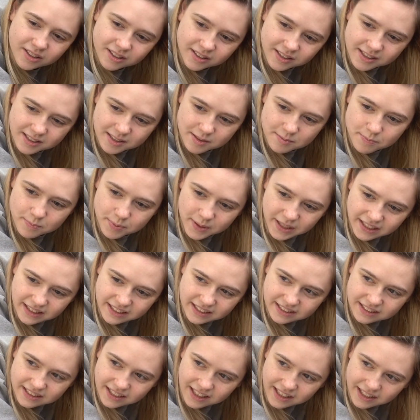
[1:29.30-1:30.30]
there's a bit
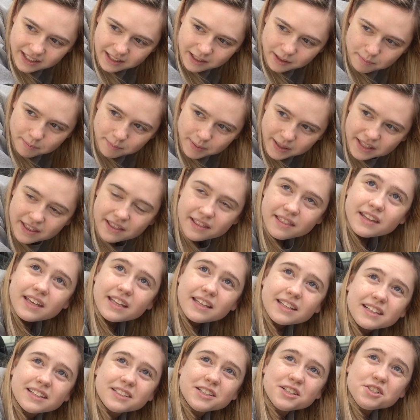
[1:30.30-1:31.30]
that's got like a pin thing.
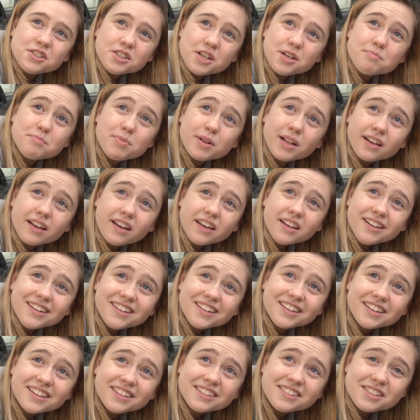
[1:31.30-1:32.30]
Can I just unplug it?
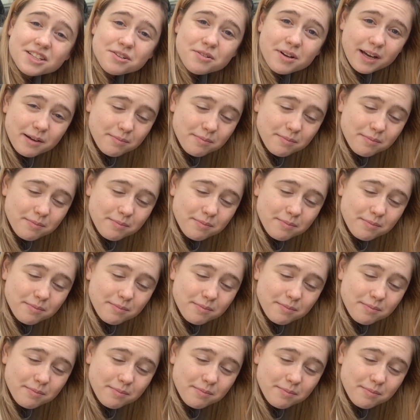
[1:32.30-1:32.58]
See what